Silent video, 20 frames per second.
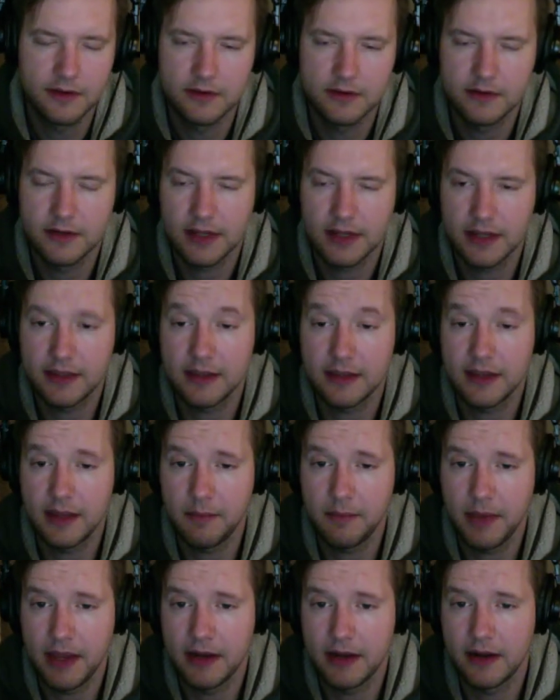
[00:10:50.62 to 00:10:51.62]
to get the
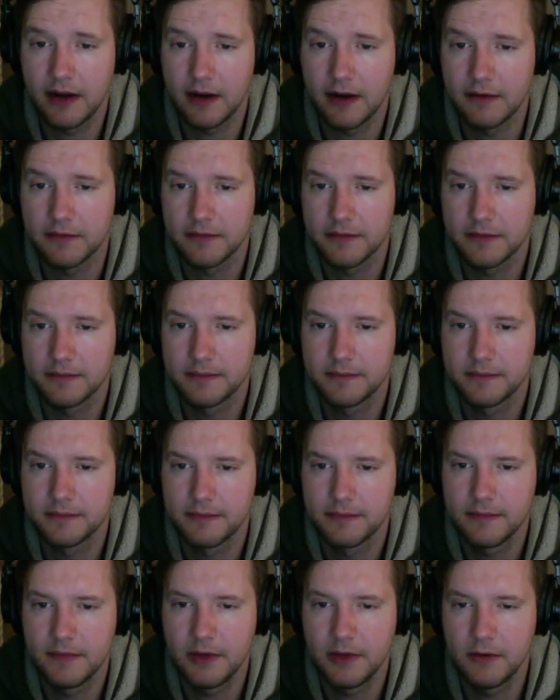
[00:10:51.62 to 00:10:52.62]
debt paid off.
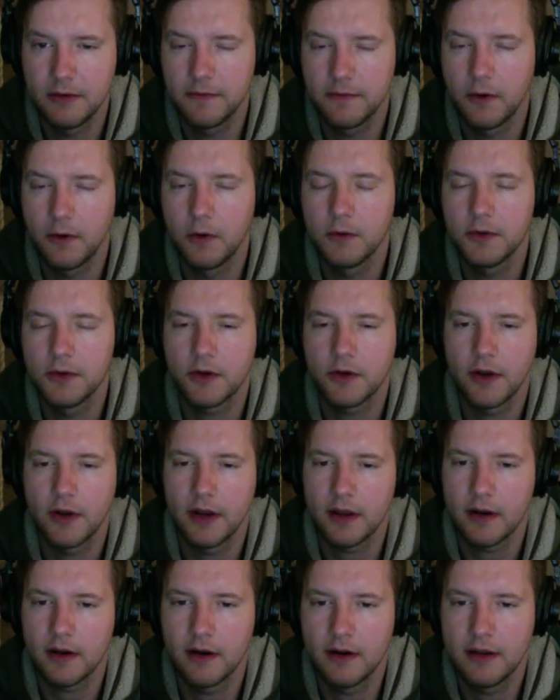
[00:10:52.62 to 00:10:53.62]
You fold your
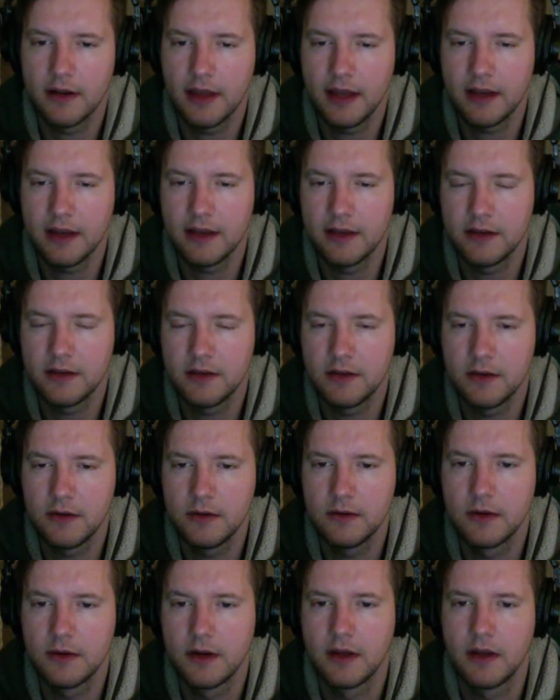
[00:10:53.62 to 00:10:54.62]
credit card debt
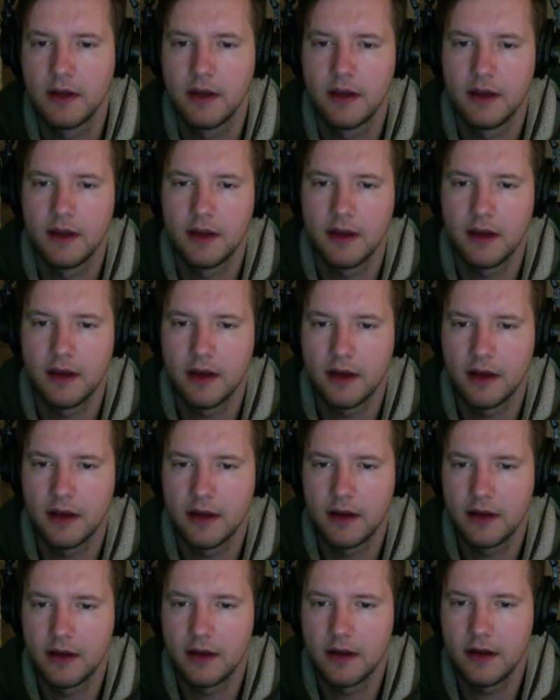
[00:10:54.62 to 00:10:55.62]
into
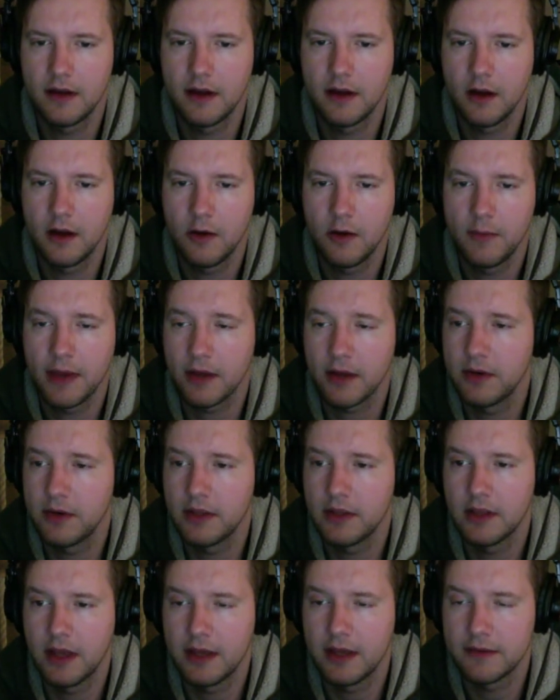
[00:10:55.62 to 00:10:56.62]
a home
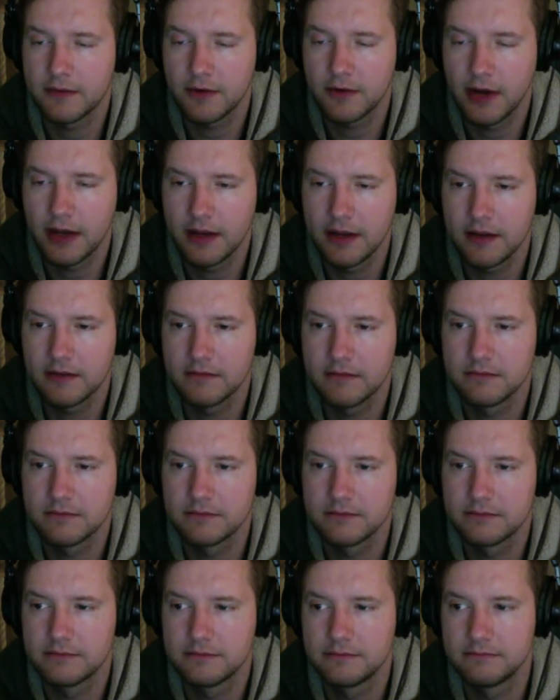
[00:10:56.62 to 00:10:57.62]
equity line of credit.
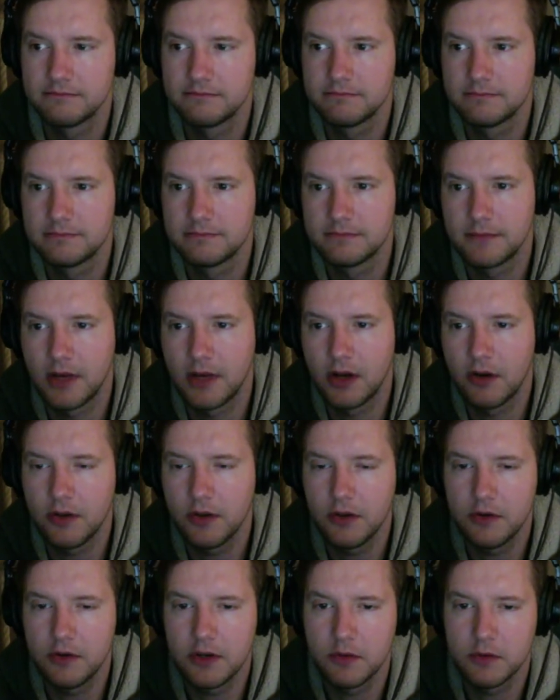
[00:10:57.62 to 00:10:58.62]
All
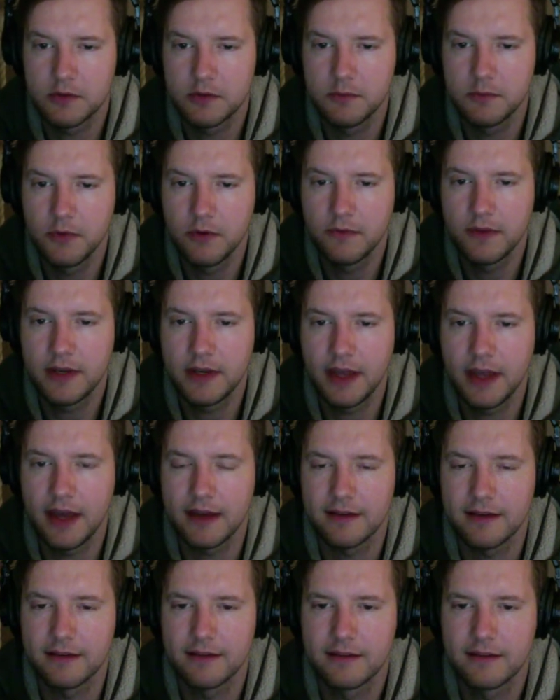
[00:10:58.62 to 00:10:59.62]
you did was move the debt.